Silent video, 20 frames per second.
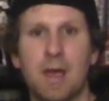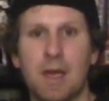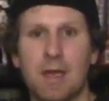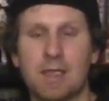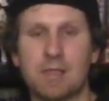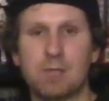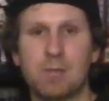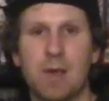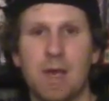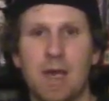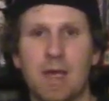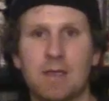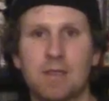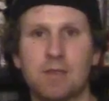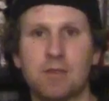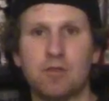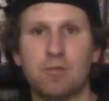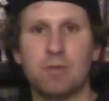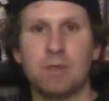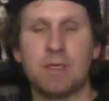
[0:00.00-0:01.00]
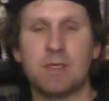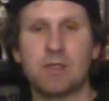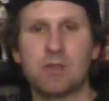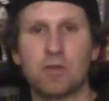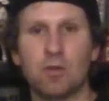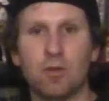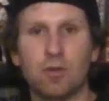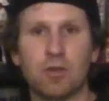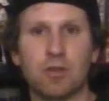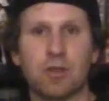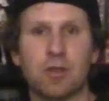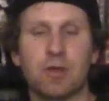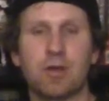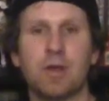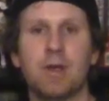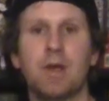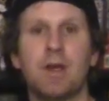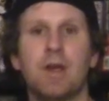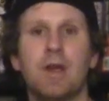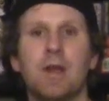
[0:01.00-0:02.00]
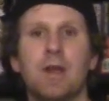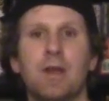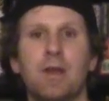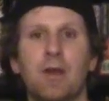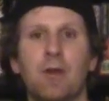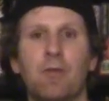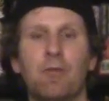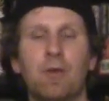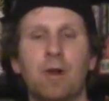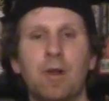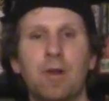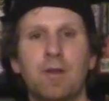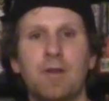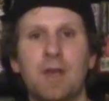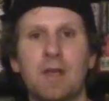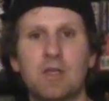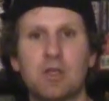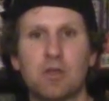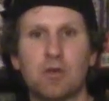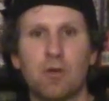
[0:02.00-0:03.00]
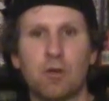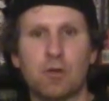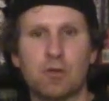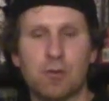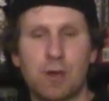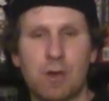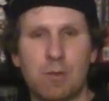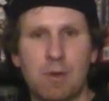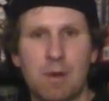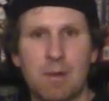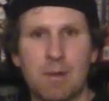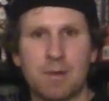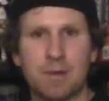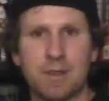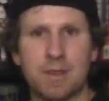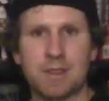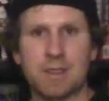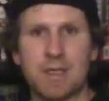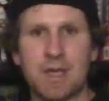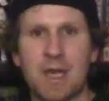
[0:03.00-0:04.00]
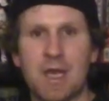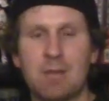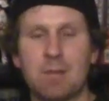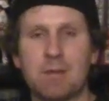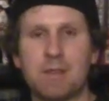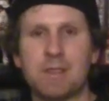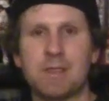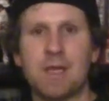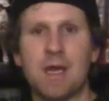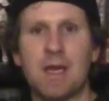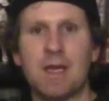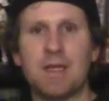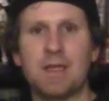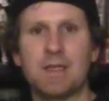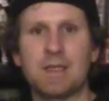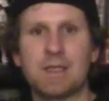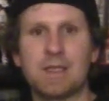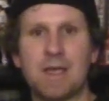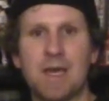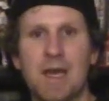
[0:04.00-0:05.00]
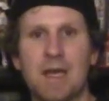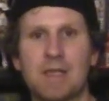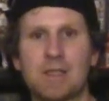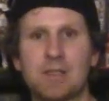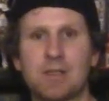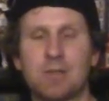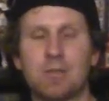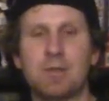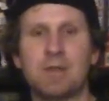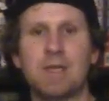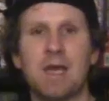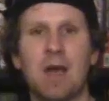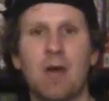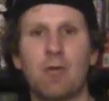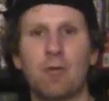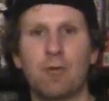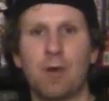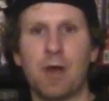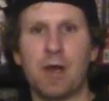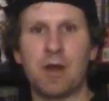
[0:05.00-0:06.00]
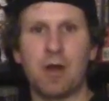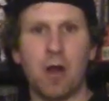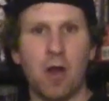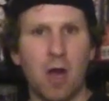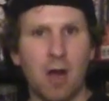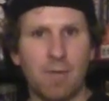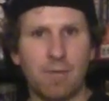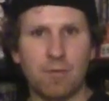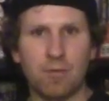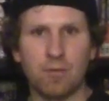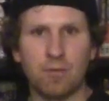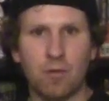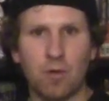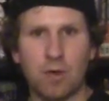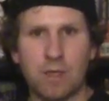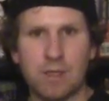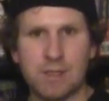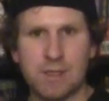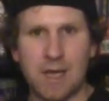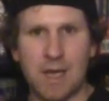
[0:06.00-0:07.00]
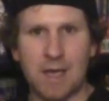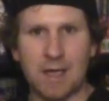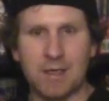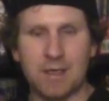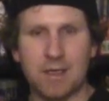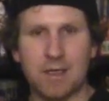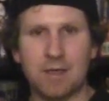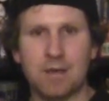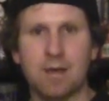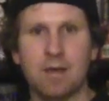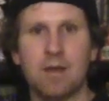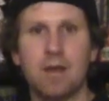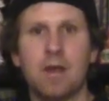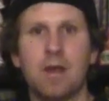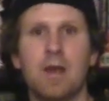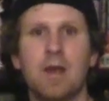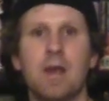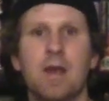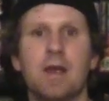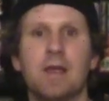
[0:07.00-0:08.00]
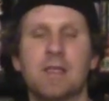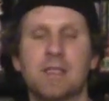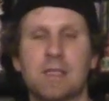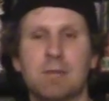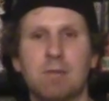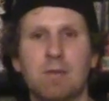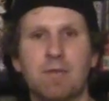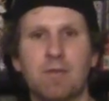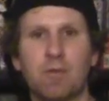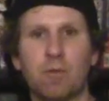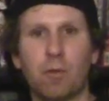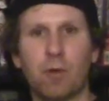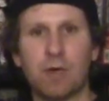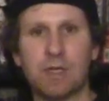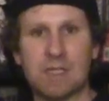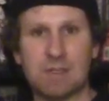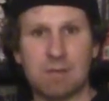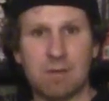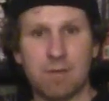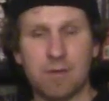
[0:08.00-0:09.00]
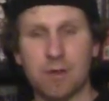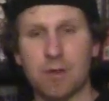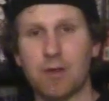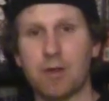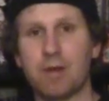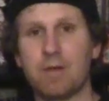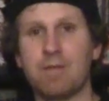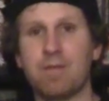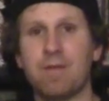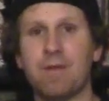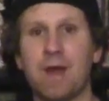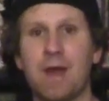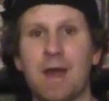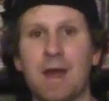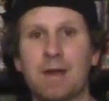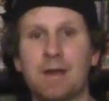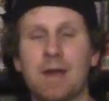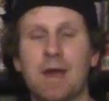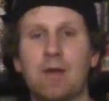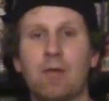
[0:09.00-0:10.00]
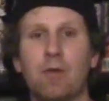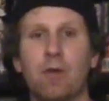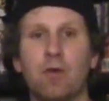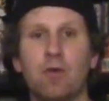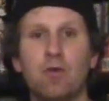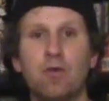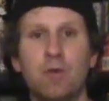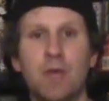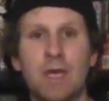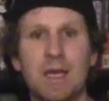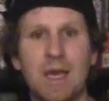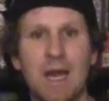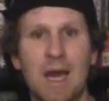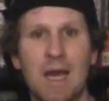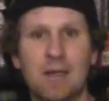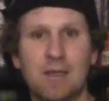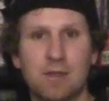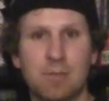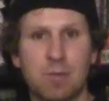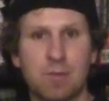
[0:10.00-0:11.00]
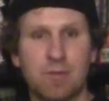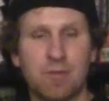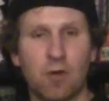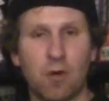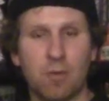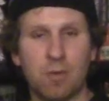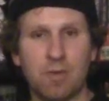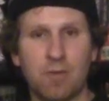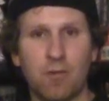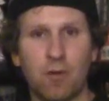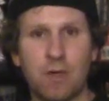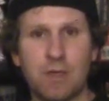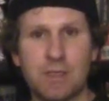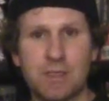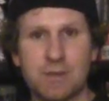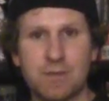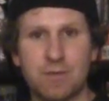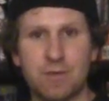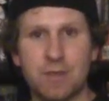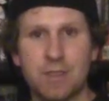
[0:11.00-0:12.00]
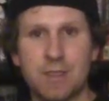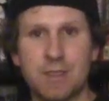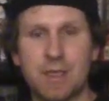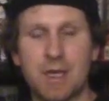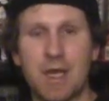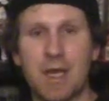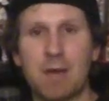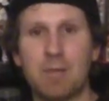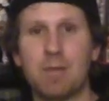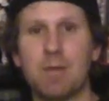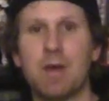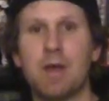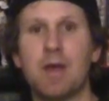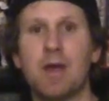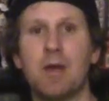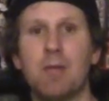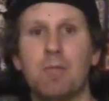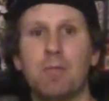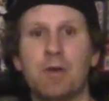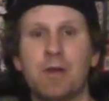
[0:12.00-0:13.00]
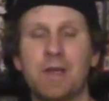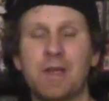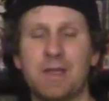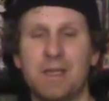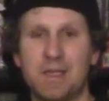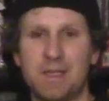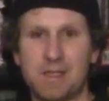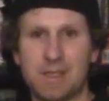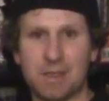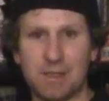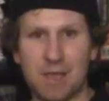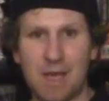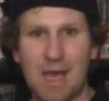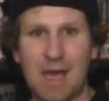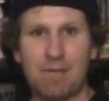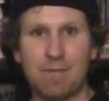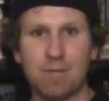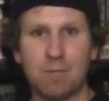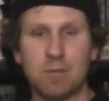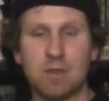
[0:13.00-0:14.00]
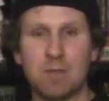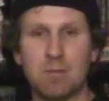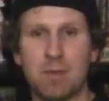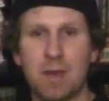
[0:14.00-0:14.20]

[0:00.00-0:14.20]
as Max to be a soldier. Now, one of the things you'll notice right away about this game is that it has got some downright awful voice acting. Some of the worst I've ever heard, in fact. I don't know who they got to perform the voices for this game, but it is laughably